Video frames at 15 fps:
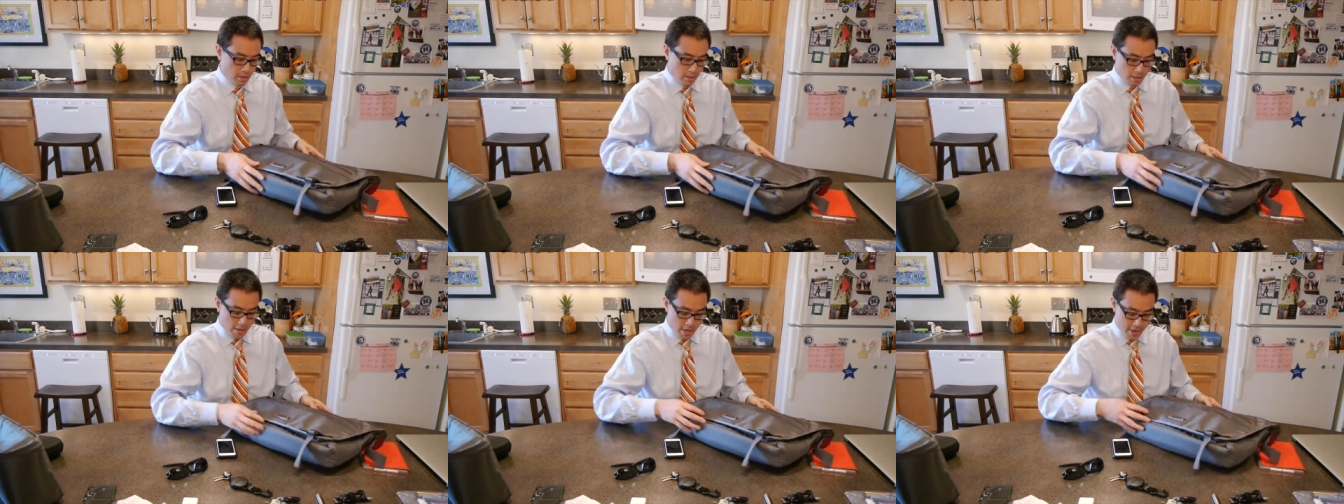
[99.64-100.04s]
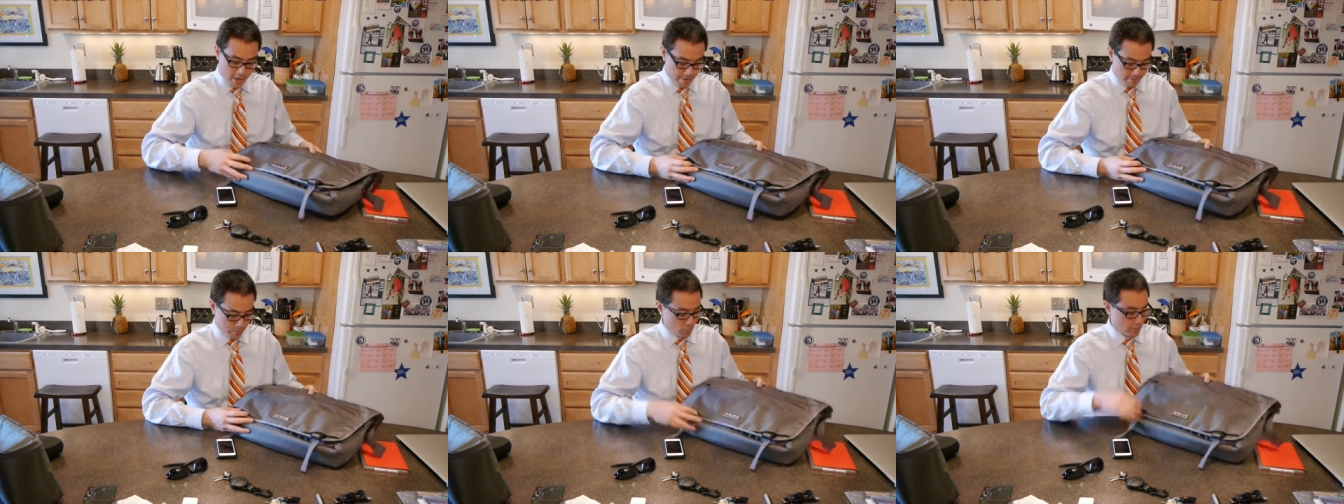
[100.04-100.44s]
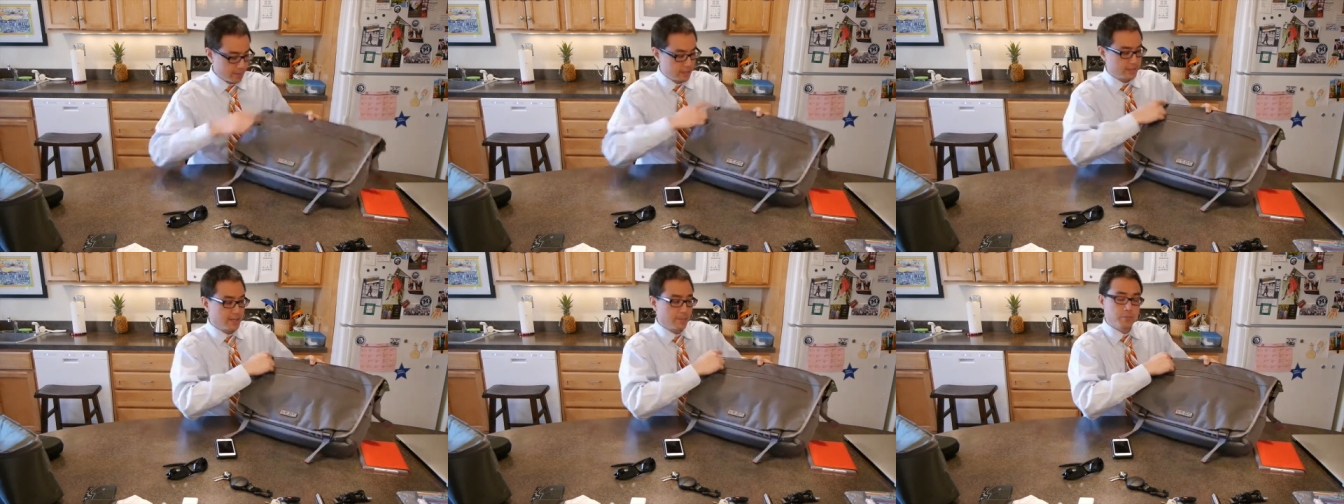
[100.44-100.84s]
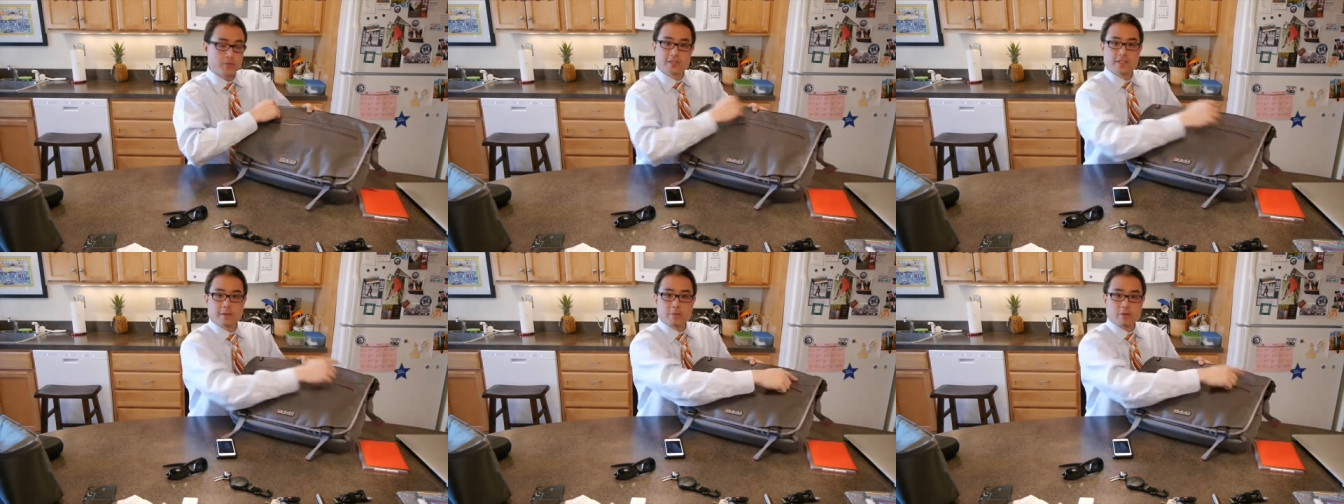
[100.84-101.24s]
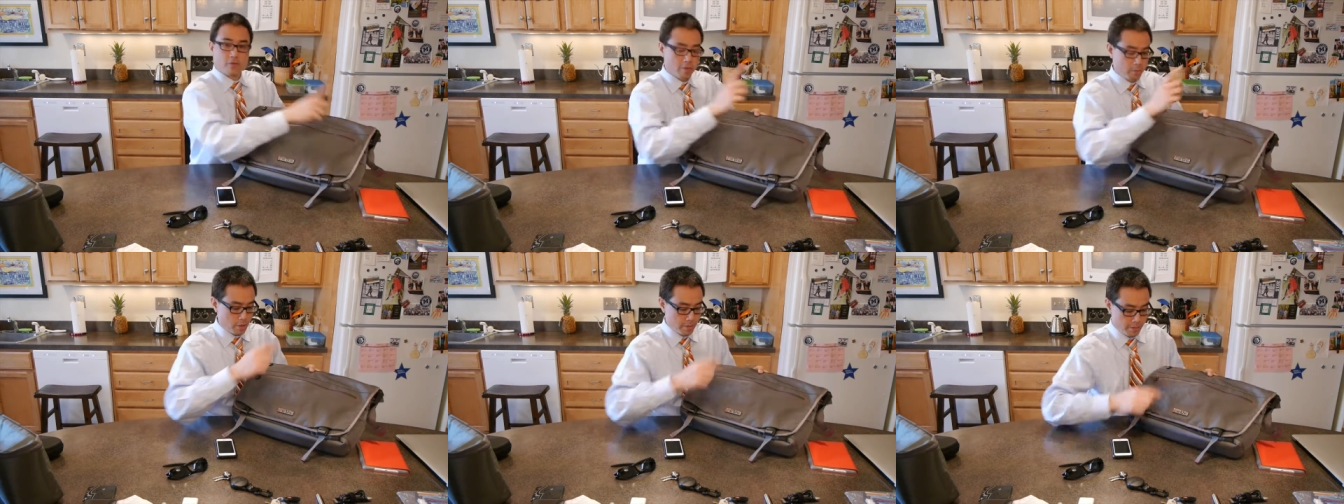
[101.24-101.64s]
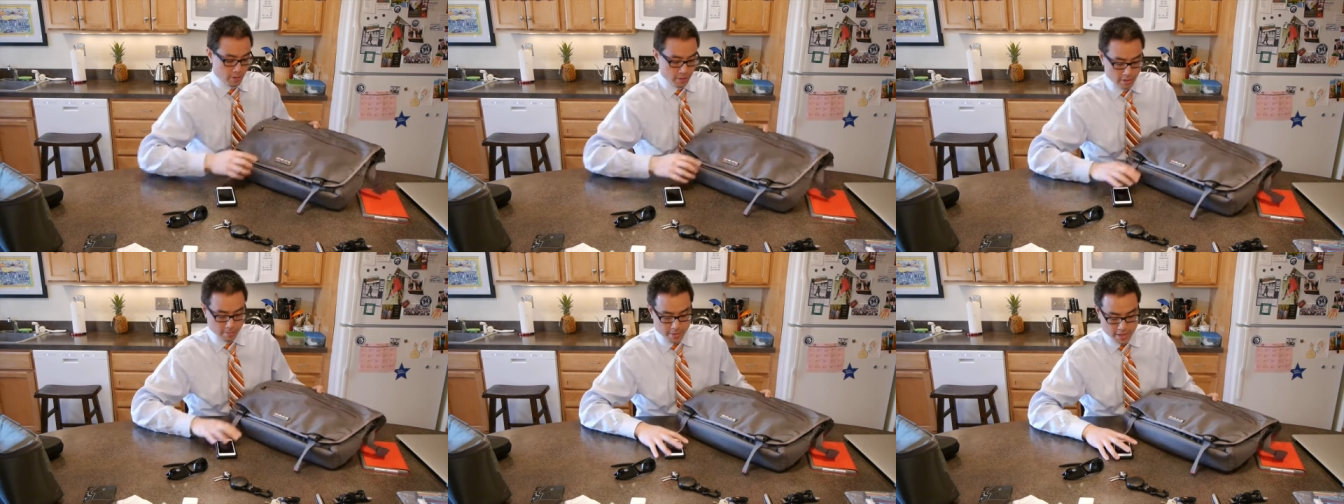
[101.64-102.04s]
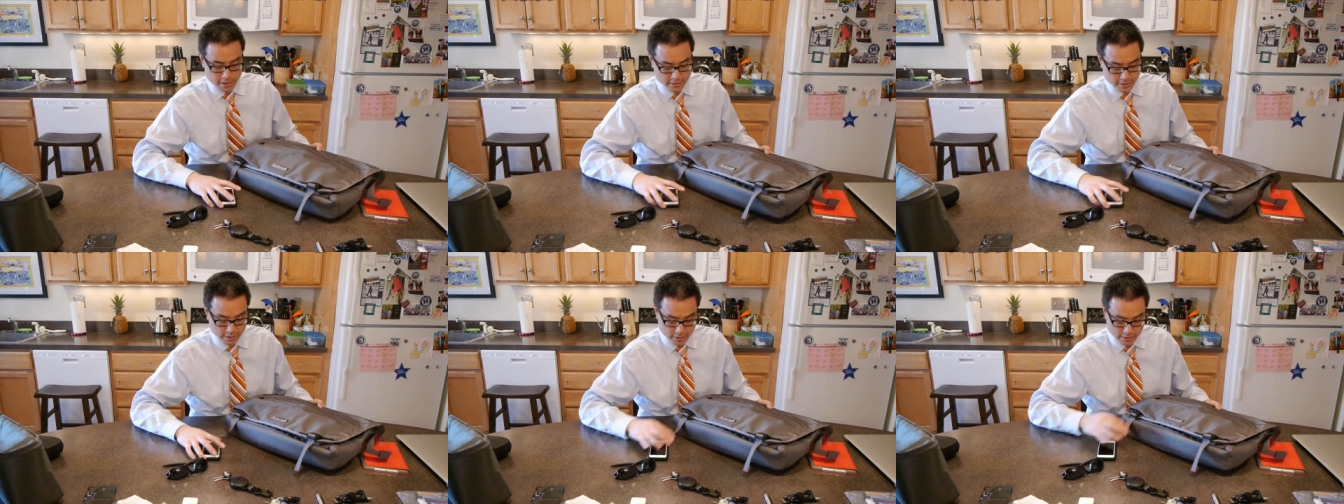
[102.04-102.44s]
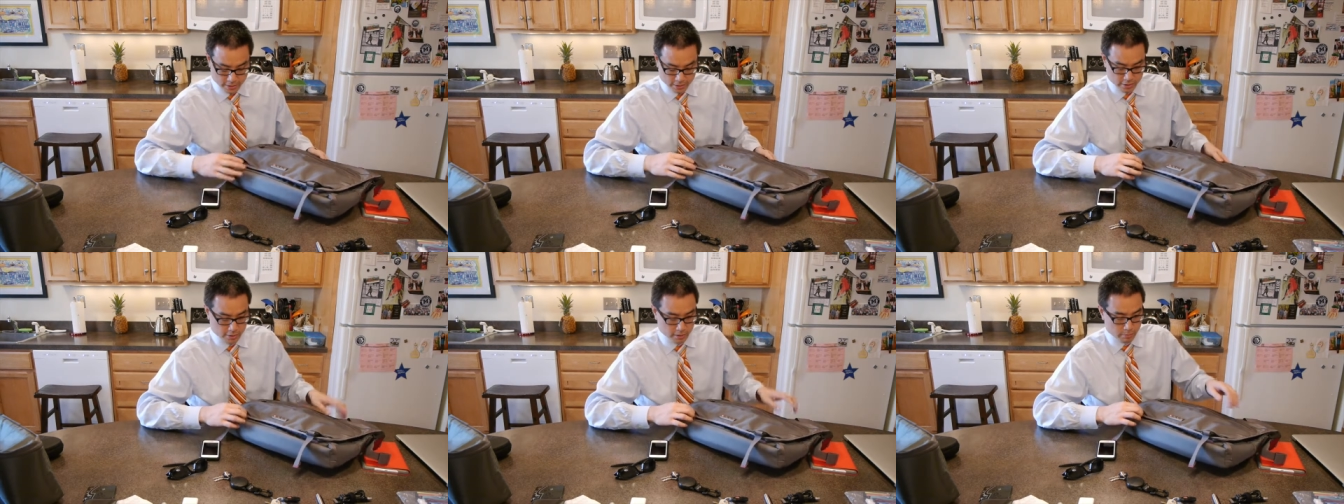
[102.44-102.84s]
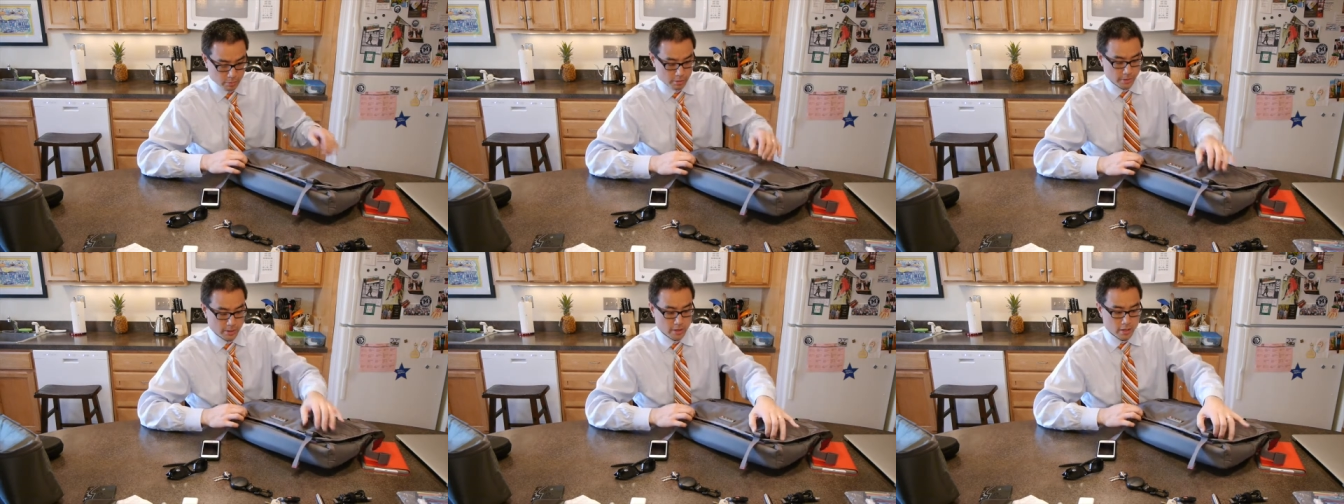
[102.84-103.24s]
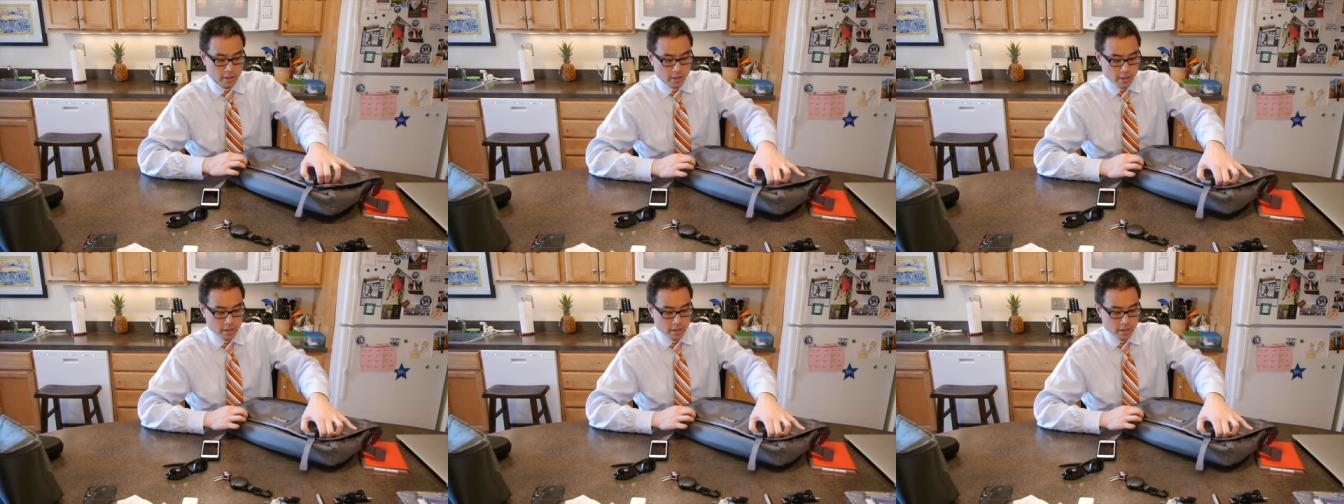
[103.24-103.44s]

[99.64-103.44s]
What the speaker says: Okay, we're going to skip this zipper for a moment. I'll come back to that in just a moment.